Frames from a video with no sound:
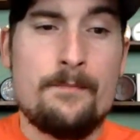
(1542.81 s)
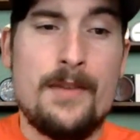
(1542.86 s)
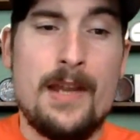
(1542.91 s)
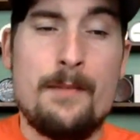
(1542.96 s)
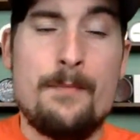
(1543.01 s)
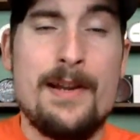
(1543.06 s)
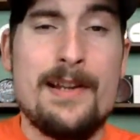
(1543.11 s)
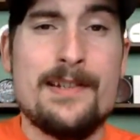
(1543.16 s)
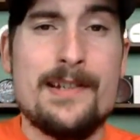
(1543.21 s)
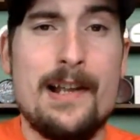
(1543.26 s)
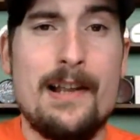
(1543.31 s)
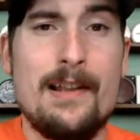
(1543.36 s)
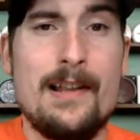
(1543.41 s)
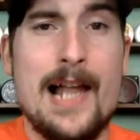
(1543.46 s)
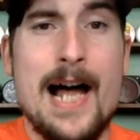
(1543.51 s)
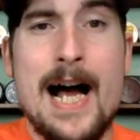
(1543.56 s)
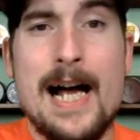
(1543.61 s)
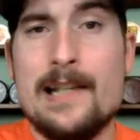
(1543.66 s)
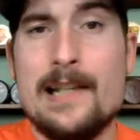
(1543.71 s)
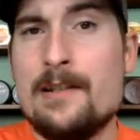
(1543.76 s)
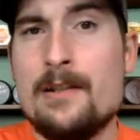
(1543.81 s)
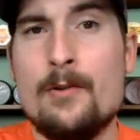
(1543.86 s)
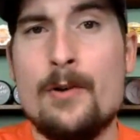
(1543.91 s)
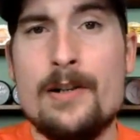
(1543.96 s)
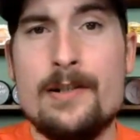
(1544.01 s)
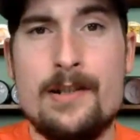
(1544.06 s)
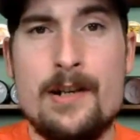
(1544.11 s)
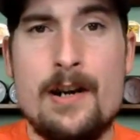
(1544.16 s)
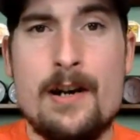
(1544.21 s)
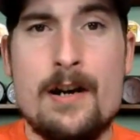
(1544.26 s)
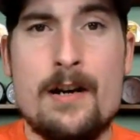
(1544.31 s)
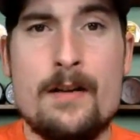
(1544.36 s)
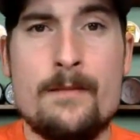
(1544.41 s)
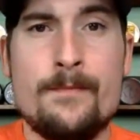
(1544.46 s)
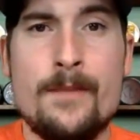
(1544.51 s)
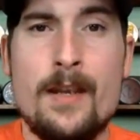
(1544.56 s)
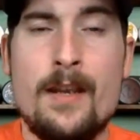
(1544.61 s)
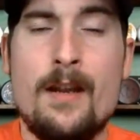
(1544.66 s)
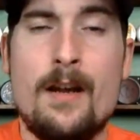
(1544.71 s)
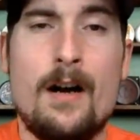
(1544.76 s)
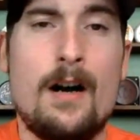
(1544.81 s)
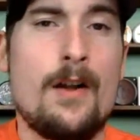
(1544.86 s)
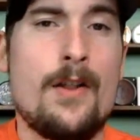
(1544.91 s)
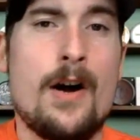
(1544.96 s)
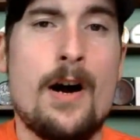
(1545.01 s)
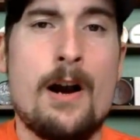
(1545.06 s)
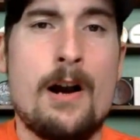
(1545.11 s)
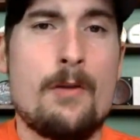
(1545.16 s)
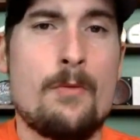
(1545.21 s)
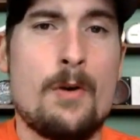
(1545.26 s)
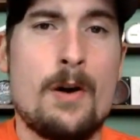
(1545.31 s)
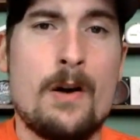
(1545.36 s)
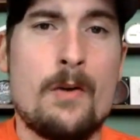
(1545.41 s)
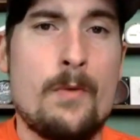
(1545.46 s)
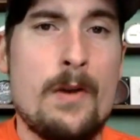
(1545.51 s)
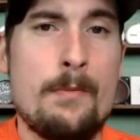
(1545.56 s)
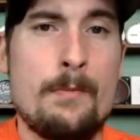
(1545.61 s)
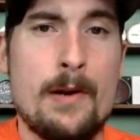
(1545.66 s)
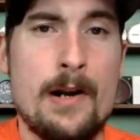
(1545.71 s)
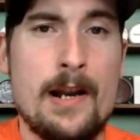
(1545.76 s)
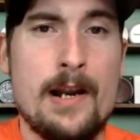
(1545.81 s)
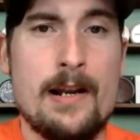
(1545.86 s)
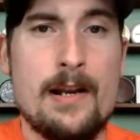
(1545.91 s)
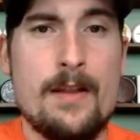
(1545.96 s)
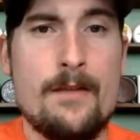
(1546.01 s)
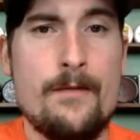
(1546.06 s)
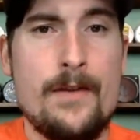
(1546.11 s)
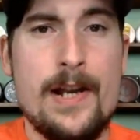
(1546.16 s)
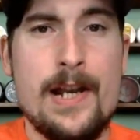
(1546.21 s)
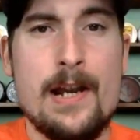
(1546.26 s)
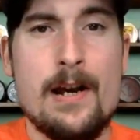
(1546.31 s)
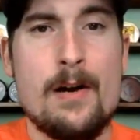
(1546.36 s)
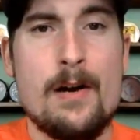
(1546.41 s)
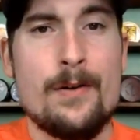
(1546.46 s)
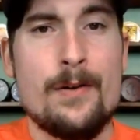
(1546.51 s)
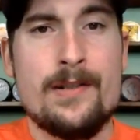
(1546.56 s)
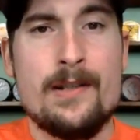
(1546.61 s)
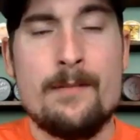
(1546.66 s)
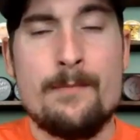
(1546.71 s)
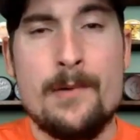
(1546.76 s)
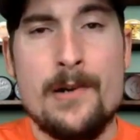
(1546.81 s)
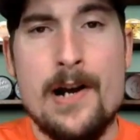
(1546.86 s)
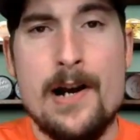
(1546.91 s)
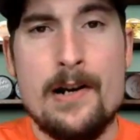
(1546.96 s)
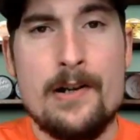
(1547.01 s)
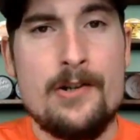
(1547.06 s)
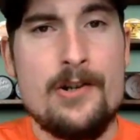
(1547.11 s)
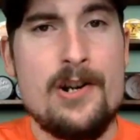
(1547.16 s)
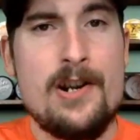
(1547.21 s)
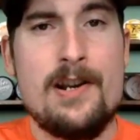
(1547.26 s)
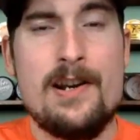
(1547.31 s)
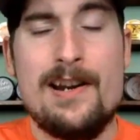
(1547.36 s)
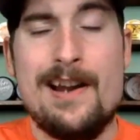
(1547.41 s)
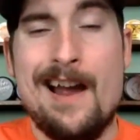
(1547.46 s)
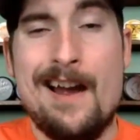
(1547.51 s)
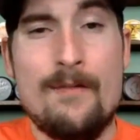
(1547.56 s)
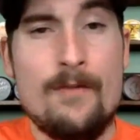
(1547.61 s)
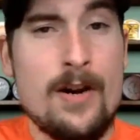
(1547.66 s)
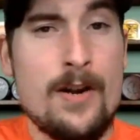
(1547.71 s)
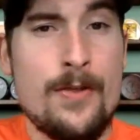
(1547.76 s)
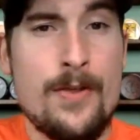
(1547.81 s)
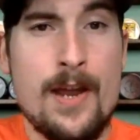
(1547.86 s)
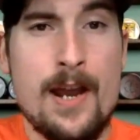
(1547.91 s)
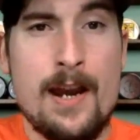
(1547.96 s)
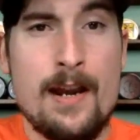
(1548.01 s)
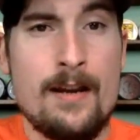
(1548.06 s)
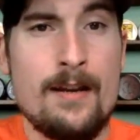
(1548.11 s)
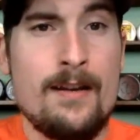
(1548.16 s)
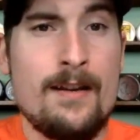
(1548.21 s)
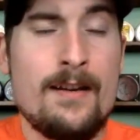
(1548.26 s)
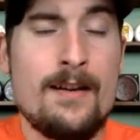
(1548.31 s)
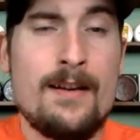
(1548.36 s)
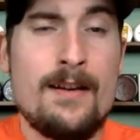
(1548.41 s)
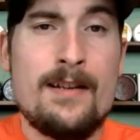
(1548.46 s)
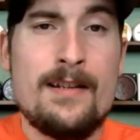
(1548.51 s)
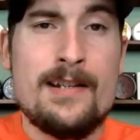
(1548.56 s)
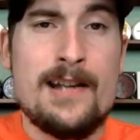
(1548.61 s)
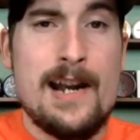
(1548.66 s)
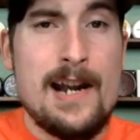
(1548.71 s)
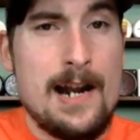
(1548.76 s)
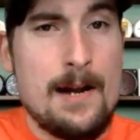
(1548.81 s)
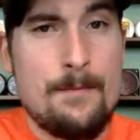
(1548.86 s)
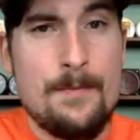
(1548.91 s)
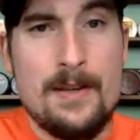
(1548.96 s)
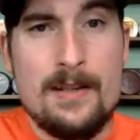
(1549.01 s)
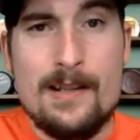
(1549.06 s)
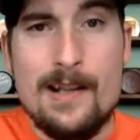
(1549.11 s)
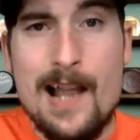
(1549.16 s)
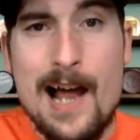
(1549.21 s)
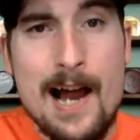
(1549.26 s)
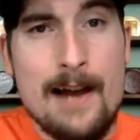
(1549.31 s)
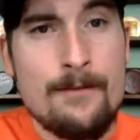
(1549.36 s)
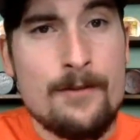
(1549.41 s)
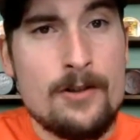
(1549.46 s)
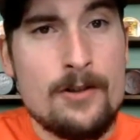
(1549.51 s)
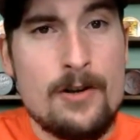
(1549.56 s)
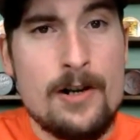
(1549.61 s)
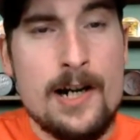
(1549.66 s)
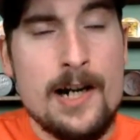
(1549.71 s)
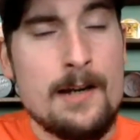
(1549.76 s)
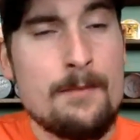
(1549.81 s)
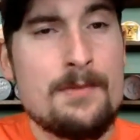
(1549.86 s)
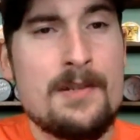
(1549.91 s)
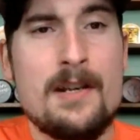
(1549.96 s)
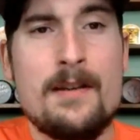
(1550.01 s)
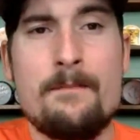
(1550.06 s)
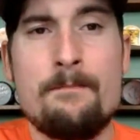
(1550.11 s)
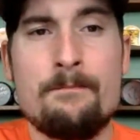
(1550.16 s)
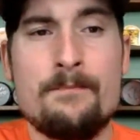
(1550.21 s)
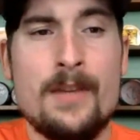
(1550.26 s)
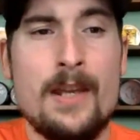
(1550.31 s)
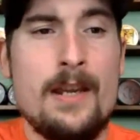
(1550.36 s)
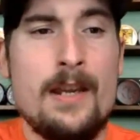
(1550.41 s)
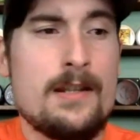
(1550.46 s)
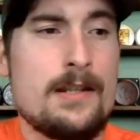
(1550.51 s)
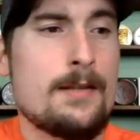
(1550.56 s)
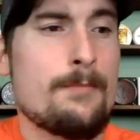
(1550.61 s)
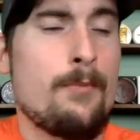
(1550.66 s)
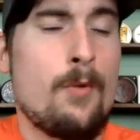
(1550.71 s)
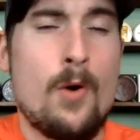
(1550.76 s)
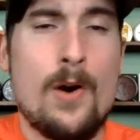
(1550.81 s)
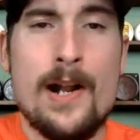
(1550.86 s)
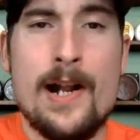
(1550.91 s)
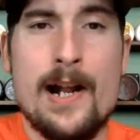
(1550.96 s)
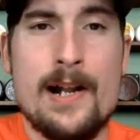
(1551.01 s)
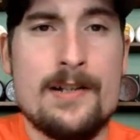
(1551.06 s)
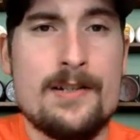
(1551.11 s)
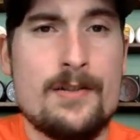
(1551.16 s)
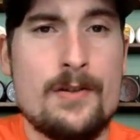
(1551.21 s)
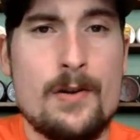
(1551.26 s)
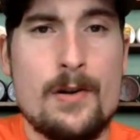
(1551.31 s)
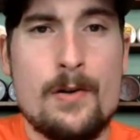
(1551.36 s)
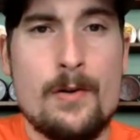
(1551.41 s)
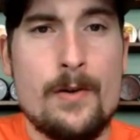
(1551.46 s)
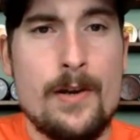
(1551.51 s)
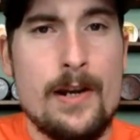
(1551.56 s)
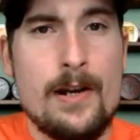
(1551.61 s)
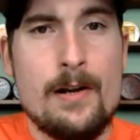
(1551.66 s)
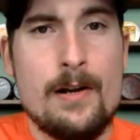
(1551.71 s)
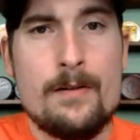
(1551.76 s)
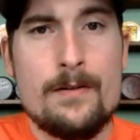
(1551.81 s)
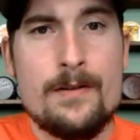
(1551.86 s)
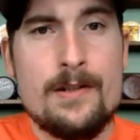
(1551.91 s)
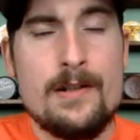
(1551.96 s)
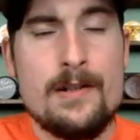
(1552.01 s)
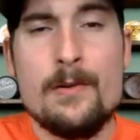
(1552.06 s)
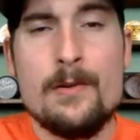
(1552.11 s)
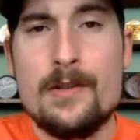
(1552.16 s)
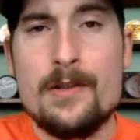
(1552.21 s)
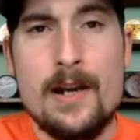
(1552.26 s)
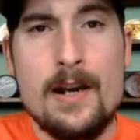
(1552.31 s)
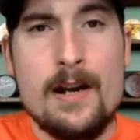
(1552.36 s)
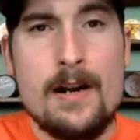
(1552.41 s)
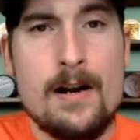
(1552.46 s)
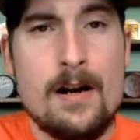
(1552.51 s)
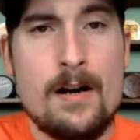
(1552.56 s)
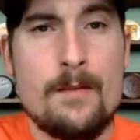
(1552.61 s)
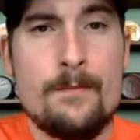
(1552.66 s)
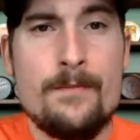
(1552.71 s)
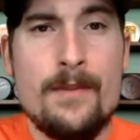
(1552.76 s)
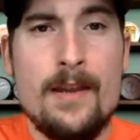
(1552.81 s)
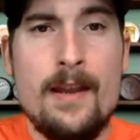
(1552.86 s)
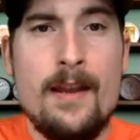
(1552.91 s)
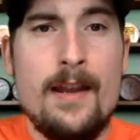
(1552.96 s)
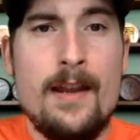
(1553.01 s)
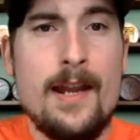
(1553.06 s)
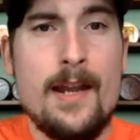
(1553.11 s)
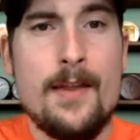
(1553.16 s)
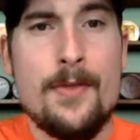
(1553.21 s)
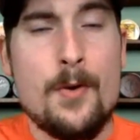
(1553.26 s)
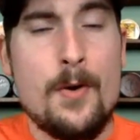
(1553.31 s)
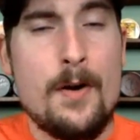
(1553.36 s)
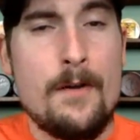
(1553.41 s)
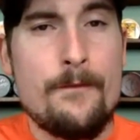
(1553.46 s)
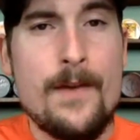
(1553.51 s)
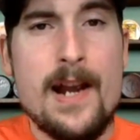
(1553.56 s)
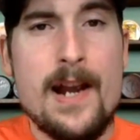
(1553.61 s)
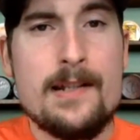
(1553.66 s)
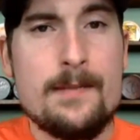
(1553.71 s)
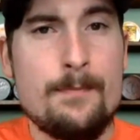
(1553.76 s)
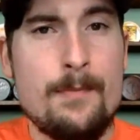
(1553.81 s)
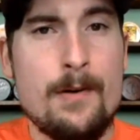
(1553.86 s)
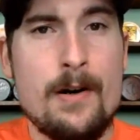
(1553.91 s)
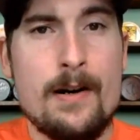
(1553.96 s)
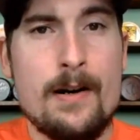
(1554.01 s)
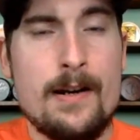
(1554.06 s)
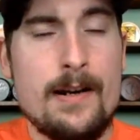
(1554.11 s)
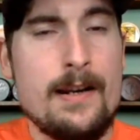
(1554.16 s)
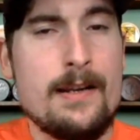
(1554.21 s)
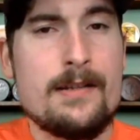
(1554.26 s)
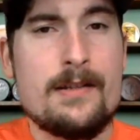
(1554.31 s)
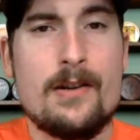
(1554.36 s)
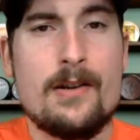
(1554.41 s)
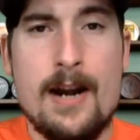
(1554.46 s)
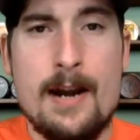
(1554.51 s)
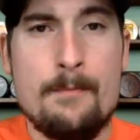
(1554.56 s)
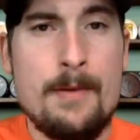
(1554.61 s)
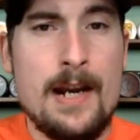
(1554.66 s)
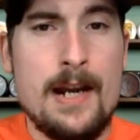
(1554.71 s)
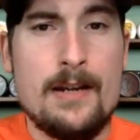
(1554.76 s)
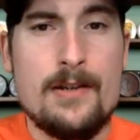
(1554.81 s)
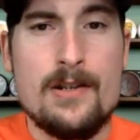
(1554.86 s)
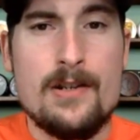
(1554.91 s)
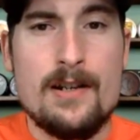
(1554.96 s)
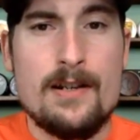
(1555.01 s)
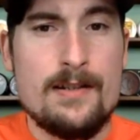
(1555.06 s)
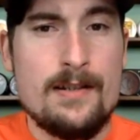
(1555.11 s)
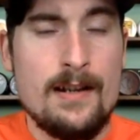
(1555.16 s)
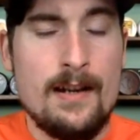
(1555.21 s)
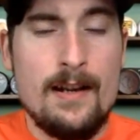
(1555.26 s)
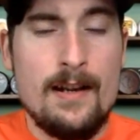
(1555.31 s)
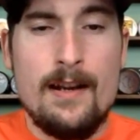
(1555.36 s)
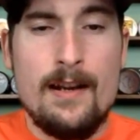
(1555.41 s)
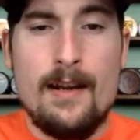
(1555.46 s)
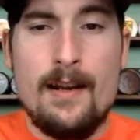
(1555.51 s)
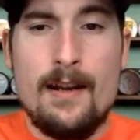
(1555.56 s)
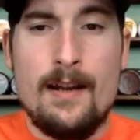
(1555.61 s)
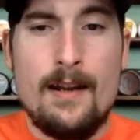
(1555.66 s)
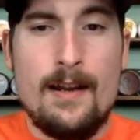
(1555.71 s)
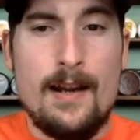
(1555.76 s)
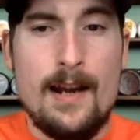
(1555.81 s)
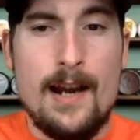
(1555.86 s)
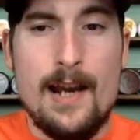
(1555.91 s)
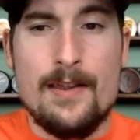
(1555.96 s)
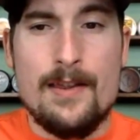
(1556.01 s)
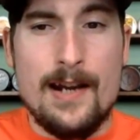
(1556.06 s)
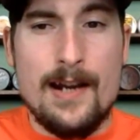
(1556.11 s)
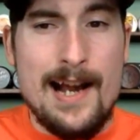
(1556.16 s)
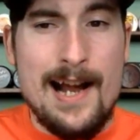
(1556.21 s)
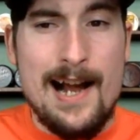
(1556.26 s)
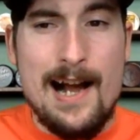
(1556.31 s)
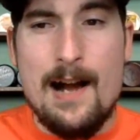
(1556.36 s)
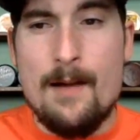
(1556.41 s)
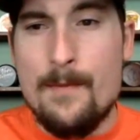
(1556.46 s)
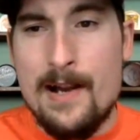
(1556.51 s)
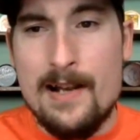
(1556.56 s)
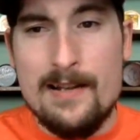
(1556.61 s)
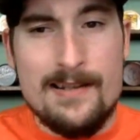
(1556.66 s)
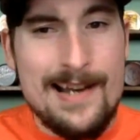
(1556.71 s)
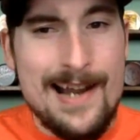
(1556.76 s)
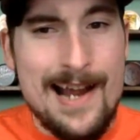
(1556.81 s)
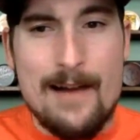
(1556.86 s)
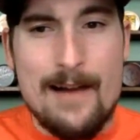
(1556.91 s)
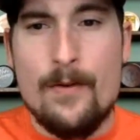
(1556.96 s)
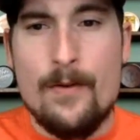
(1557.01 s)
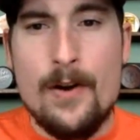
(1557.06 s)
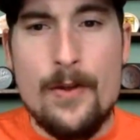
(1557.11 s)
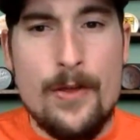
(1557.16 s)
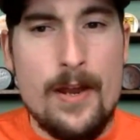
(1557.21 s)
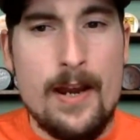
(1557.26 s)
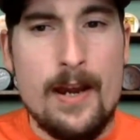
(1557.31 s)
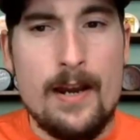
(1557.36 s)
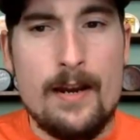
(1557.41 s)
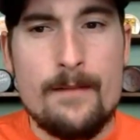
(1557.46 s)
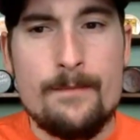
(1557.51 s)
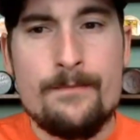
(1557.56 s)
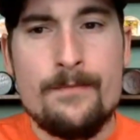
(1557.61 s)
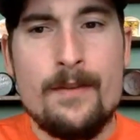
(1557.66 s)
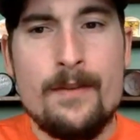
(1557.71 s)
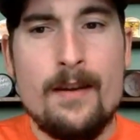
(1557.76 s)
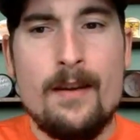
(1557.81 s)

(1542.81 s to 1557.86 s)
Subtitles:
It means a lot to us here. All the hard work we put into the videos and the production and everything, setting up these live streams and supporting us through, Snus Gear and through our Facebook and Instagram pages and the comments and everything.